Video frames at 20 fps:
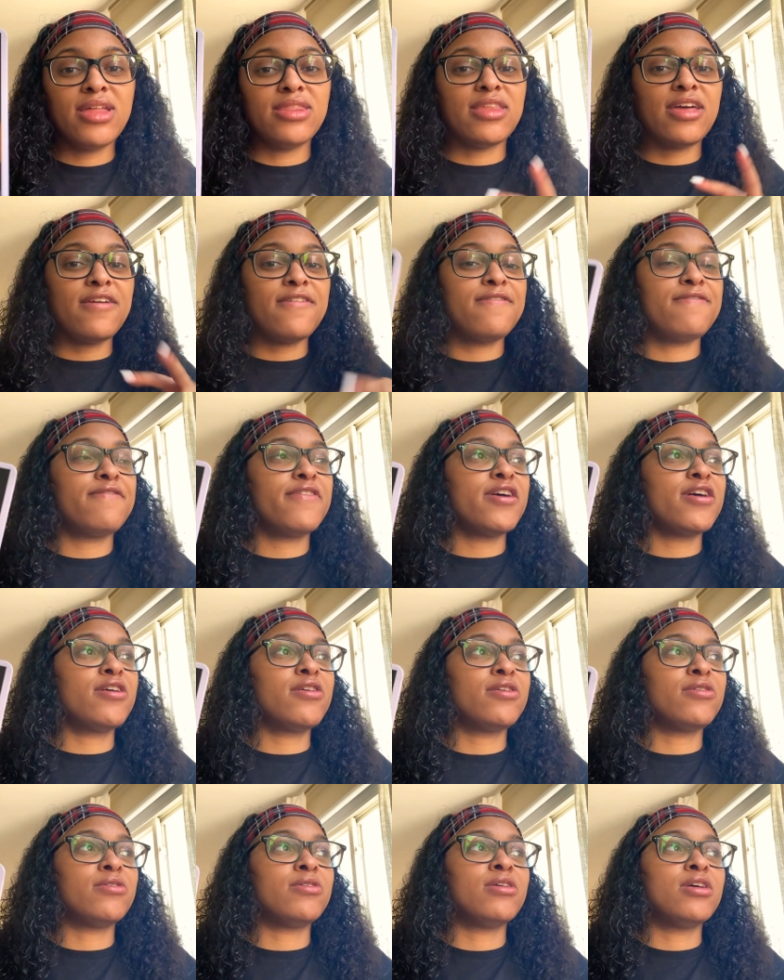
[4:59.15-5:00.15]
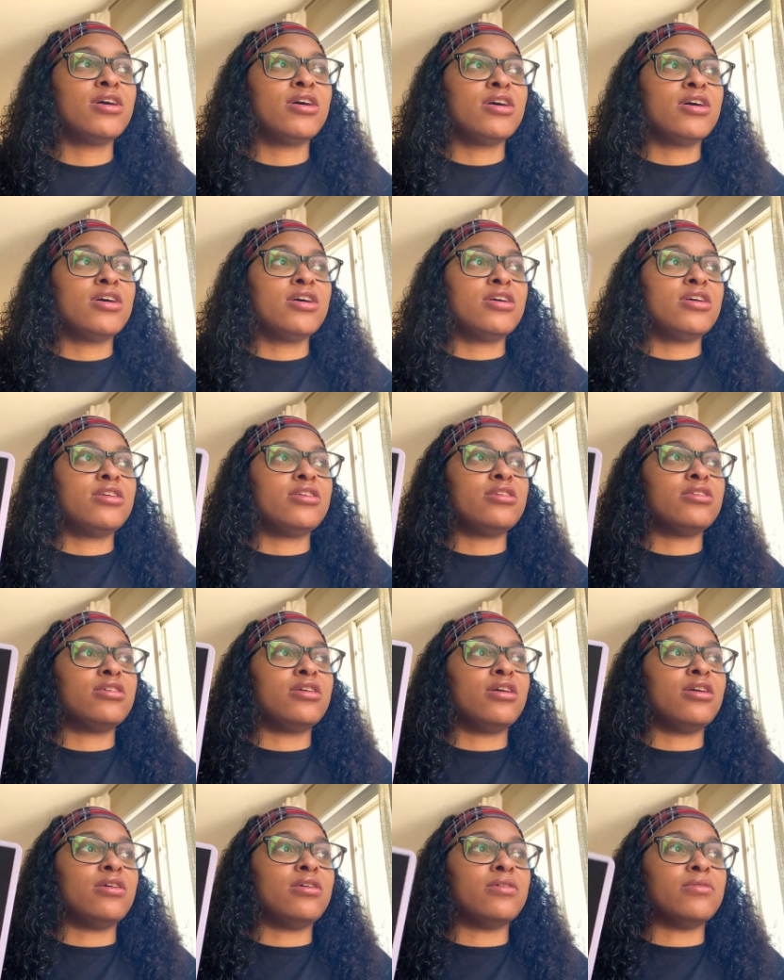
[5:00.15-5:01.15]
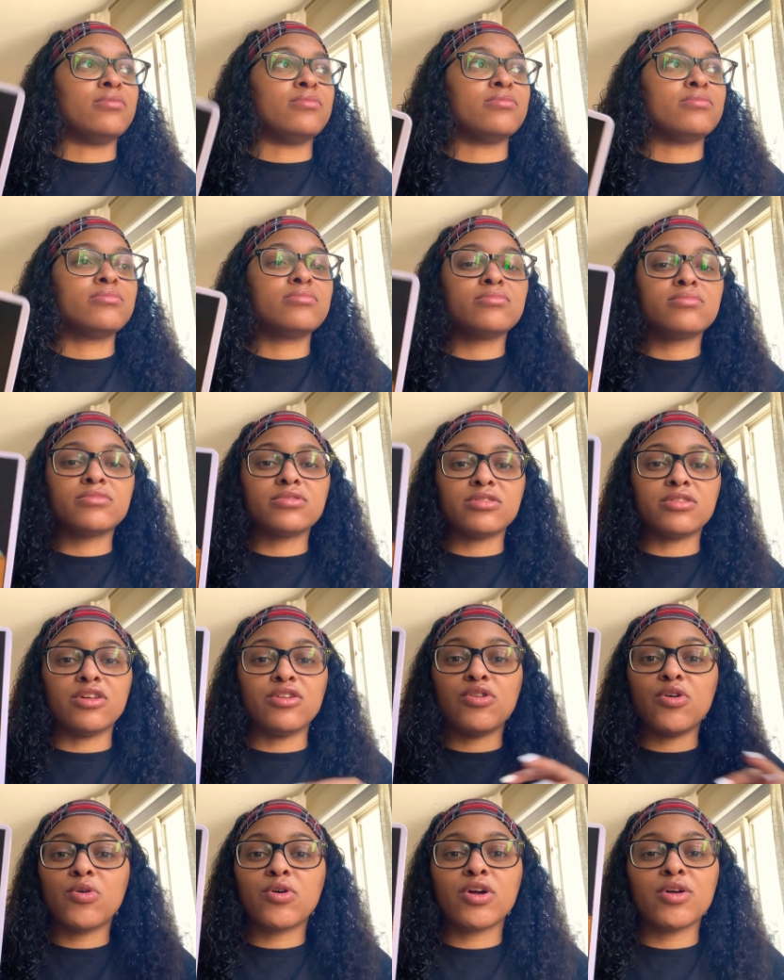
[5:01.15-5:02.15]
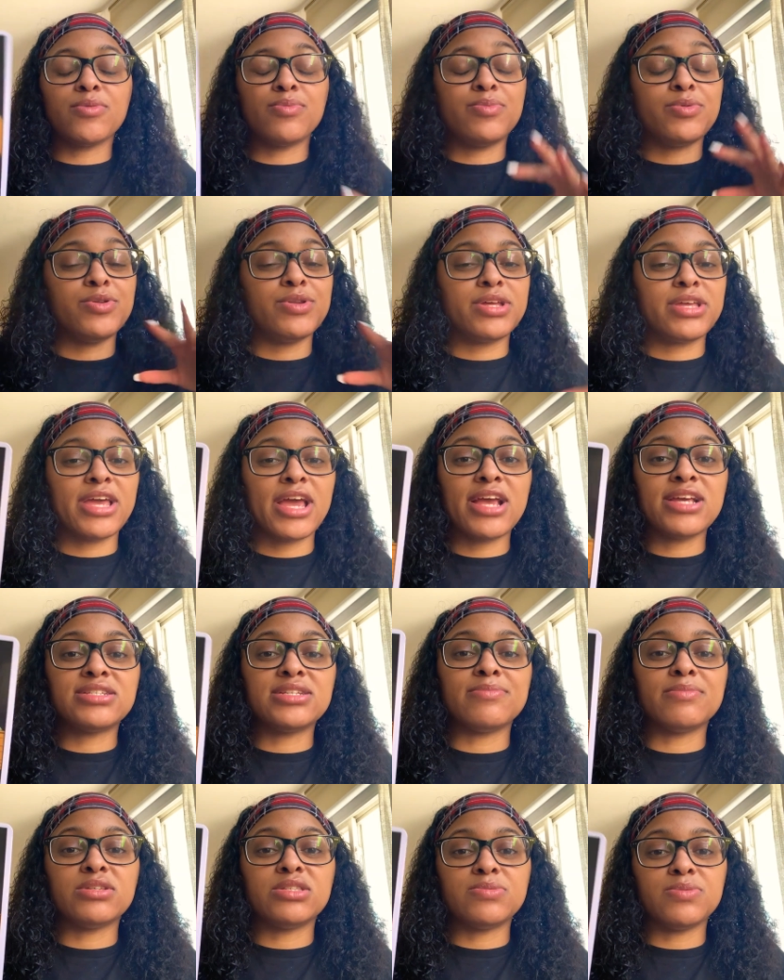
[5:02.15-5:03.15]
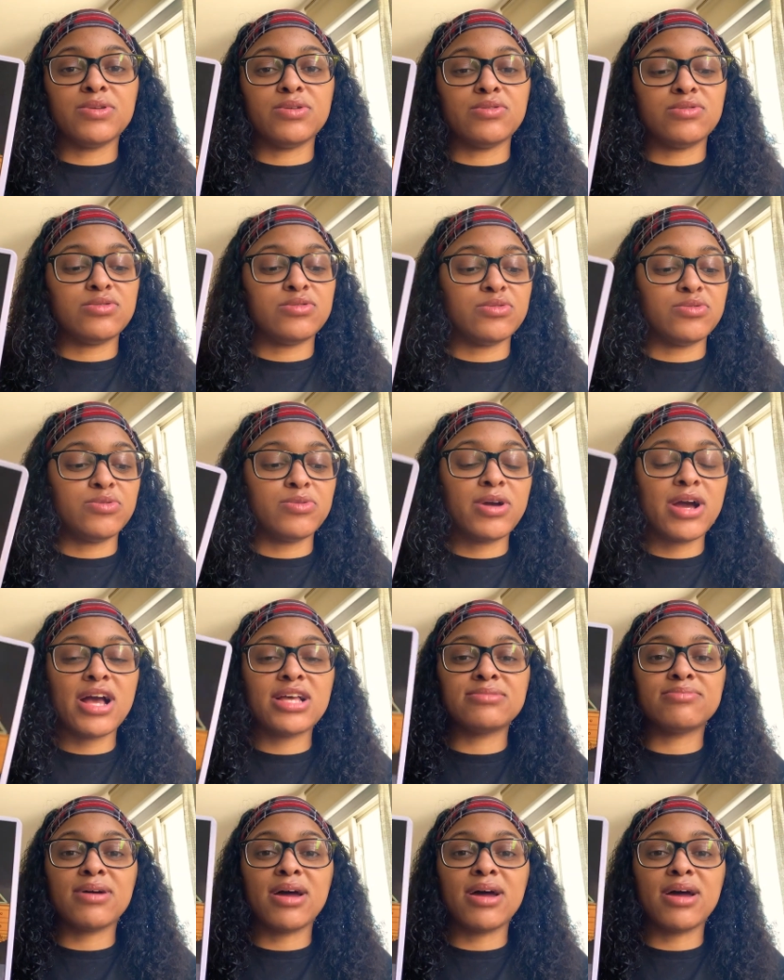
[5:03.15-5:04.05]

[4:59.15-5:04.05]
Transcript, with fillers: They feel um, the no communication between you two. You guys